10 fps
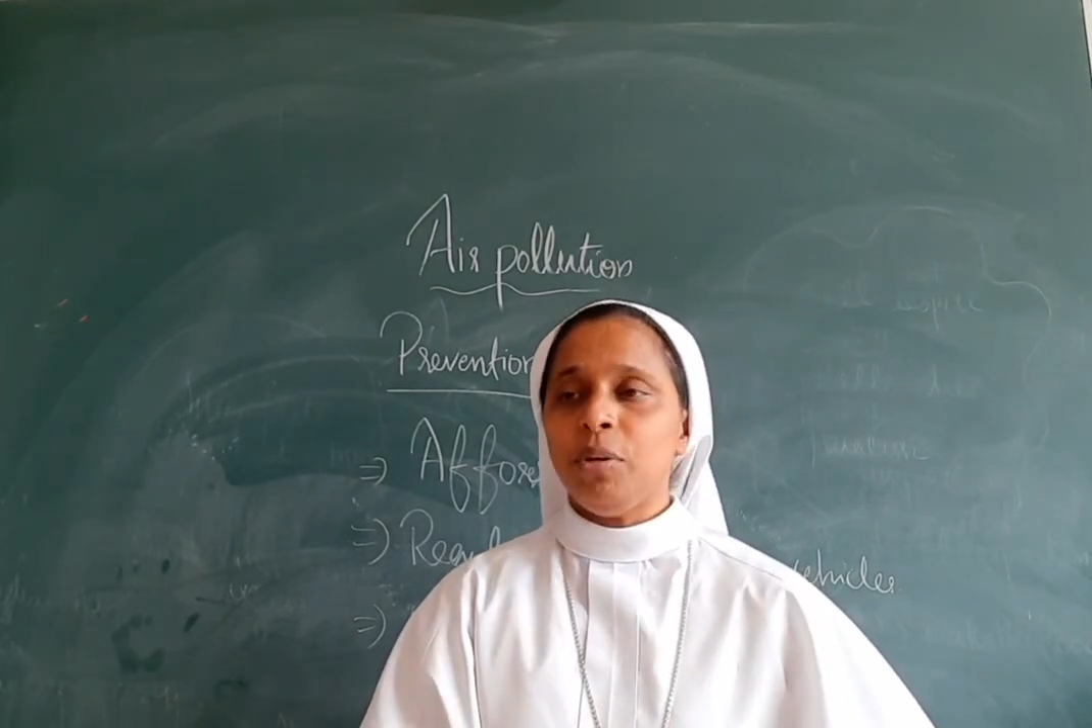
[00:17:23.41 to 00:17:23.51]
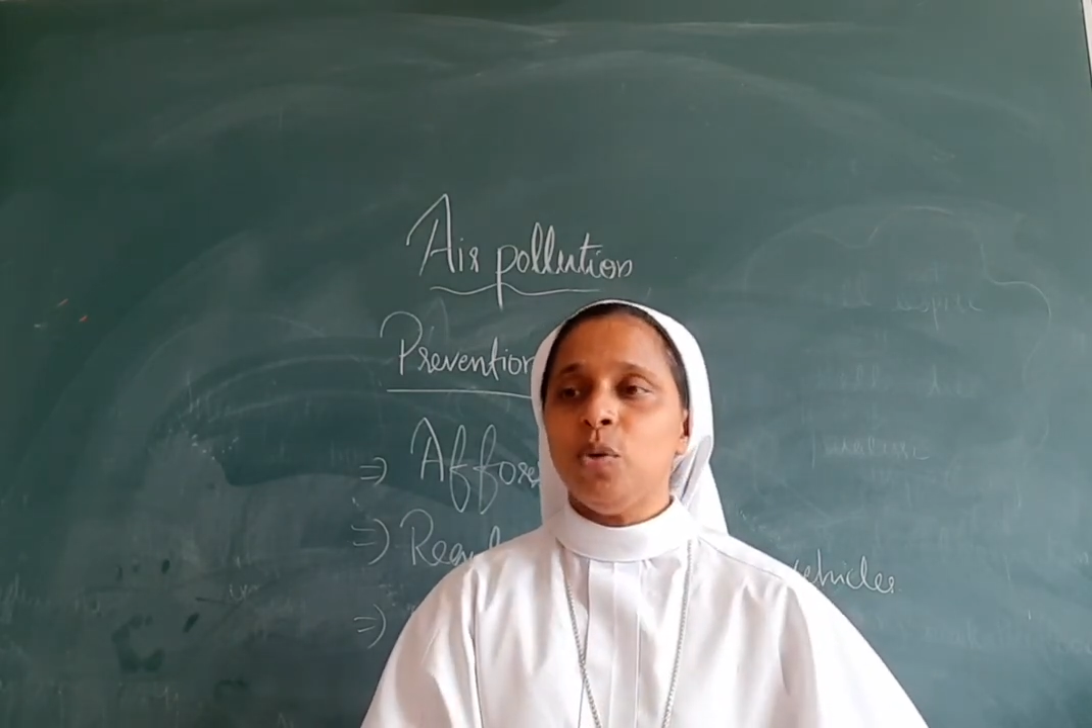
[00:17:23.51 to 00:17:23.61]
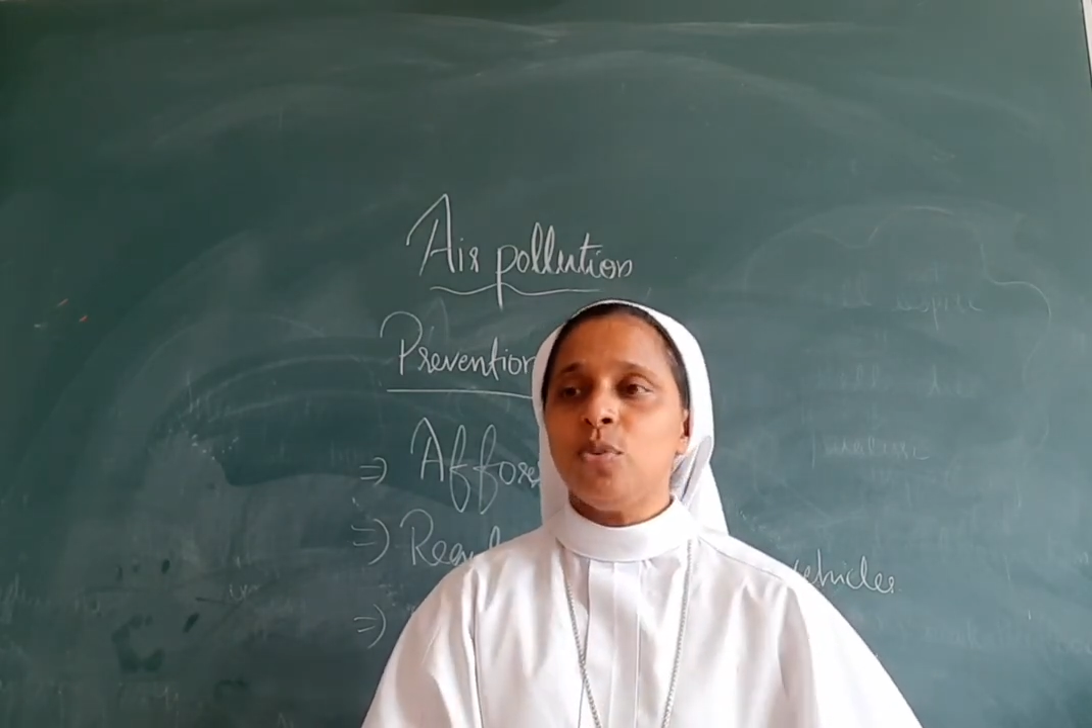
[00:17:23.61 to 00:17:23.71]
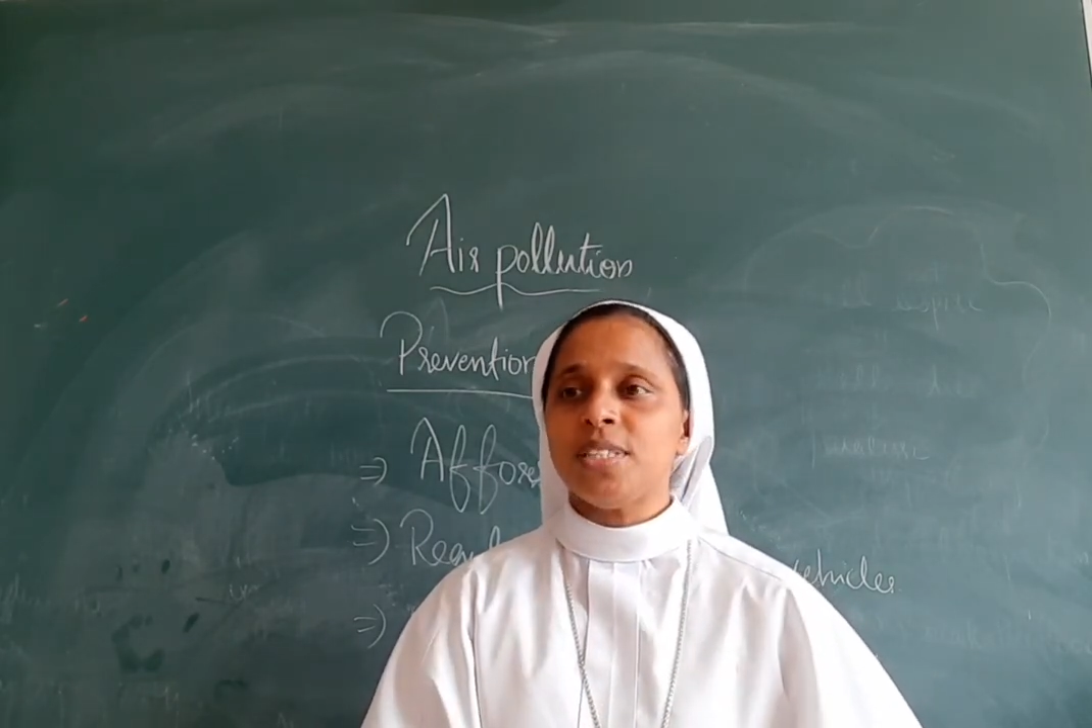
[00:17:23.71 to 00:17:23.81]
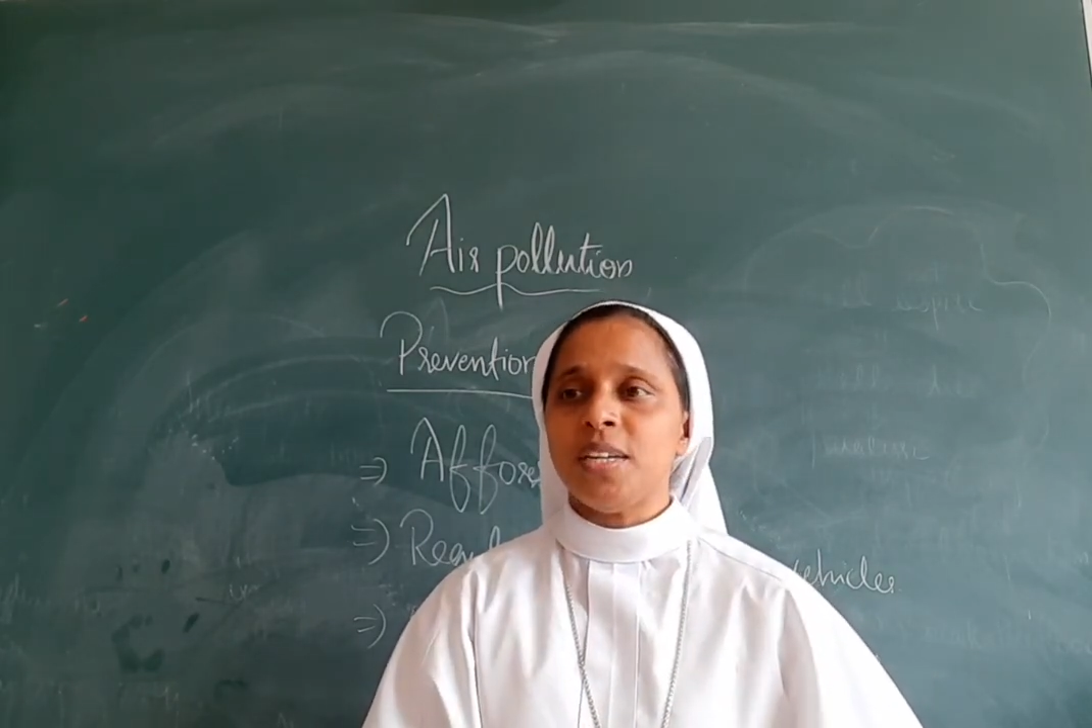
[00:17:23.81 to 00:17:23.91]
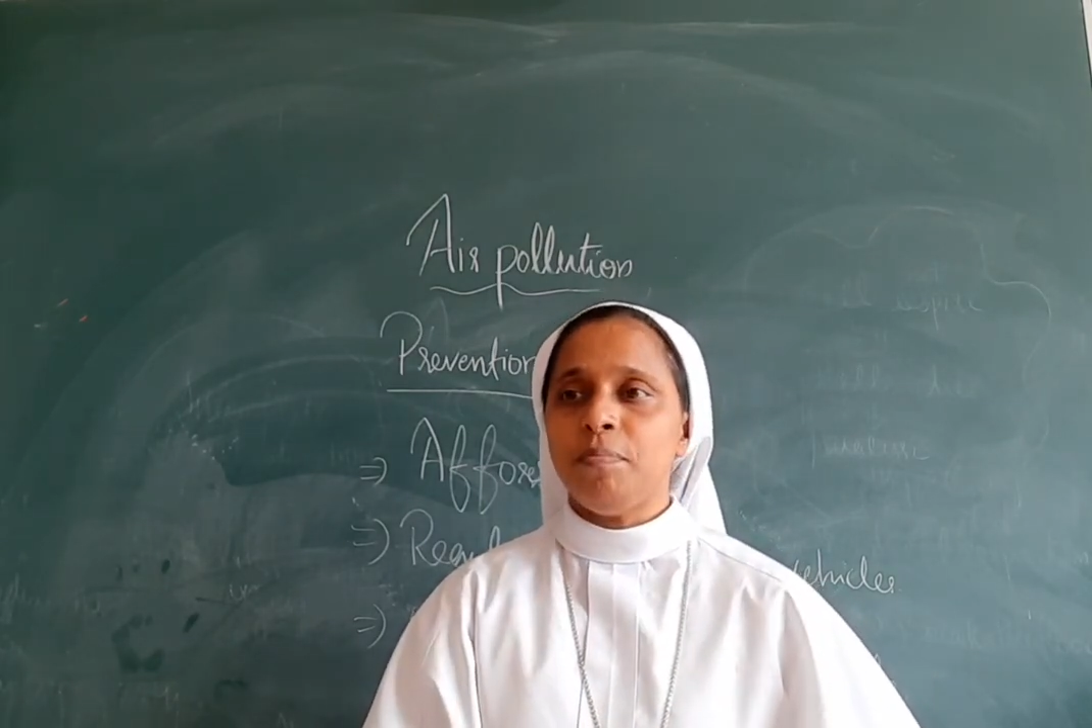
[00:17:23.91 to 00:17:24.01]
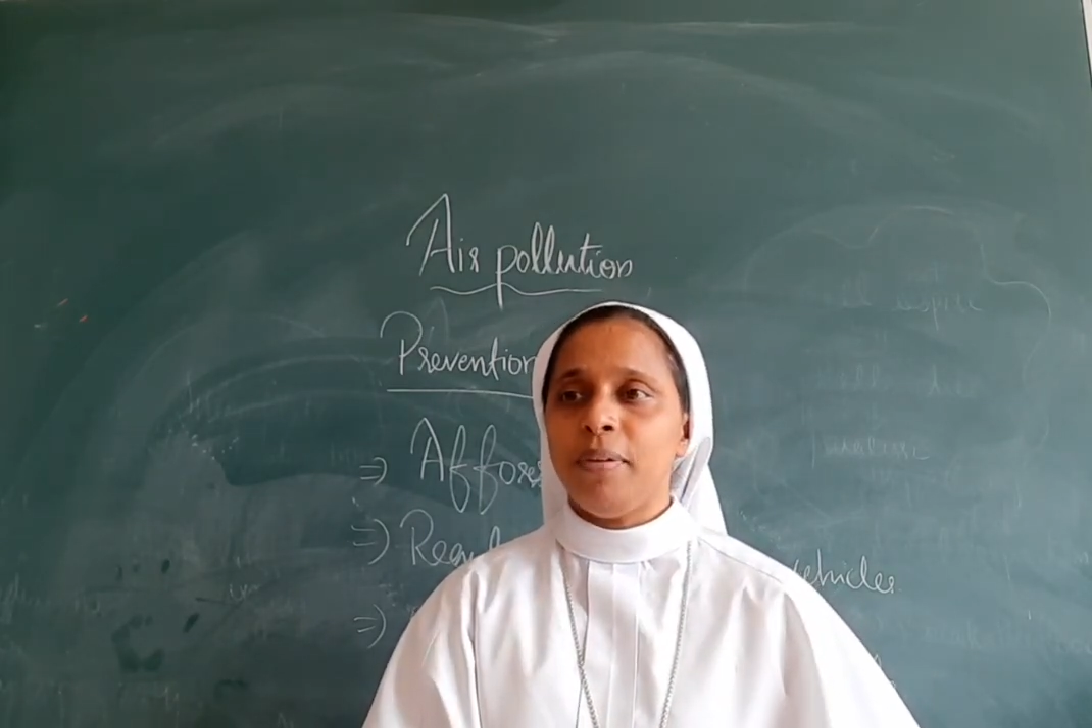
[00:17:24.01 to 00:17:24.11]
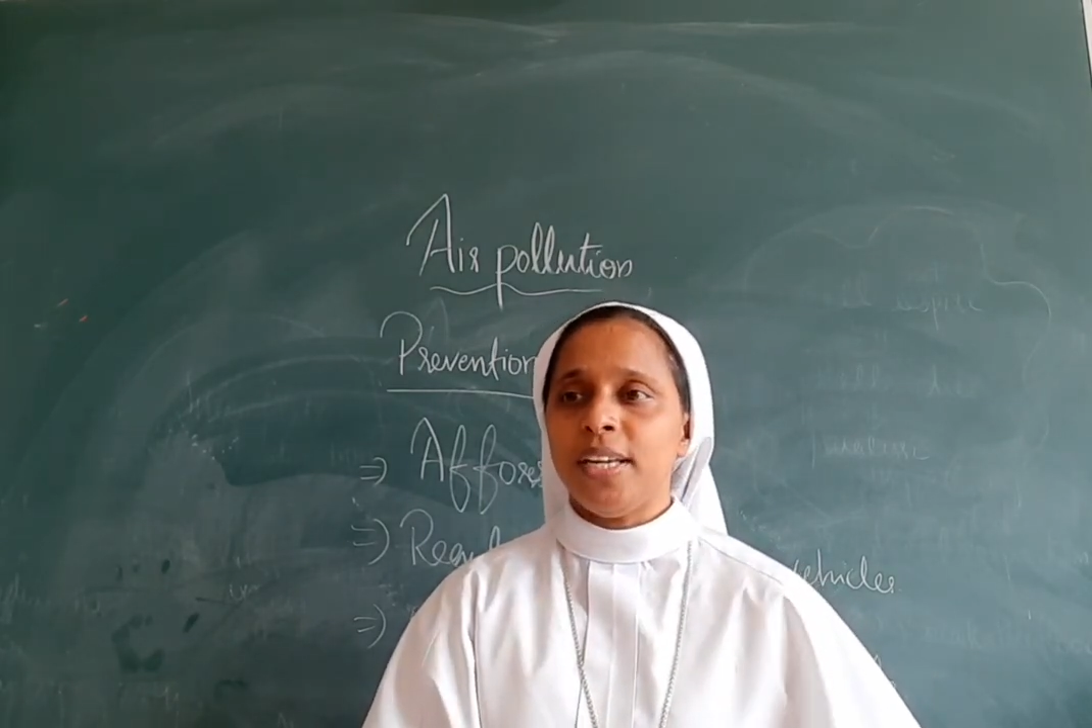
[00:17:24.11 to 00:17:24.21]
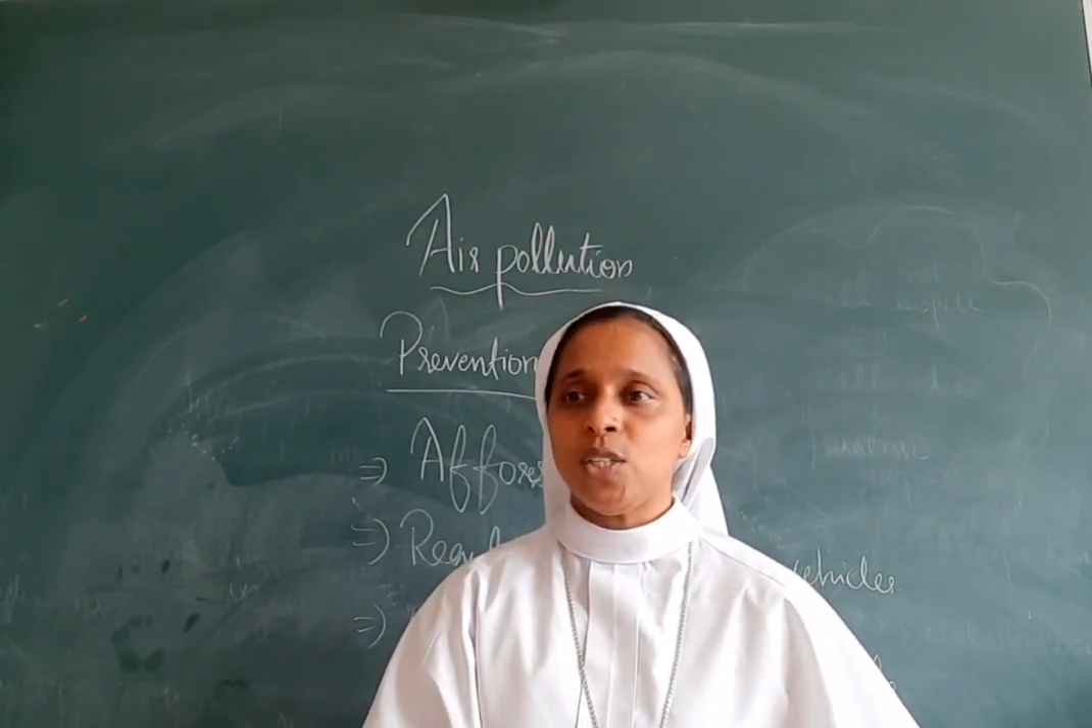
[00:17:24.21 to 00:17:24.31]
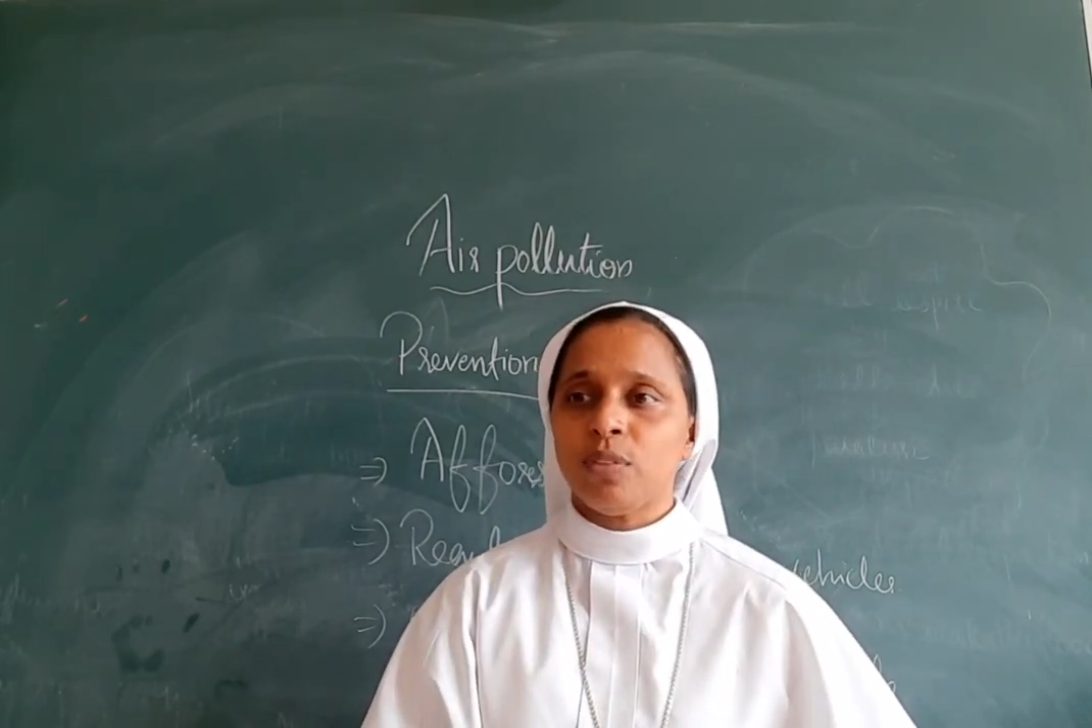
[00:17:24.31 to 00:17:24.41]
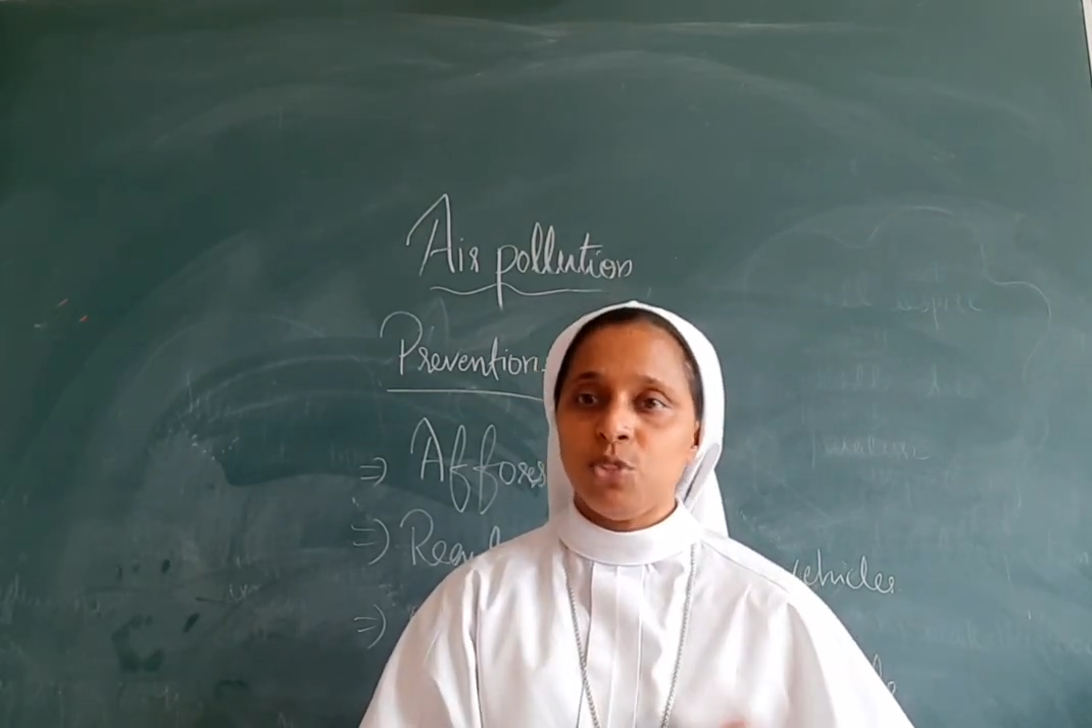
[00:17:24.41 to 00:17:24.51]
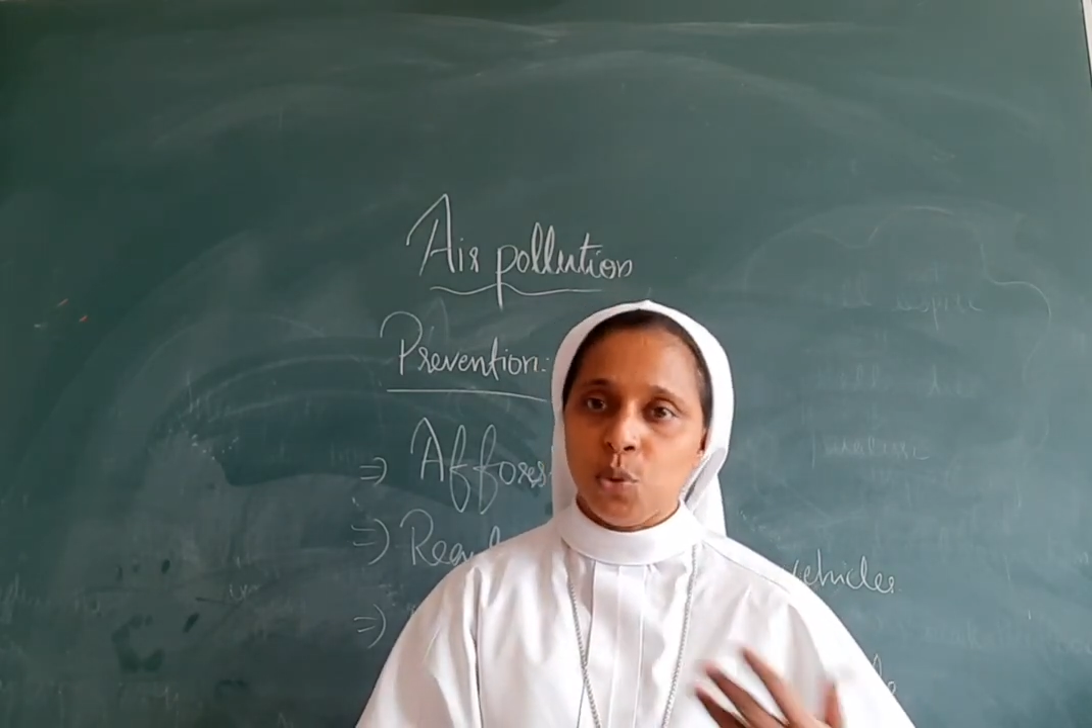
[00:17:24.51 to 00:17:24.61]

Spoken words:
be used in place of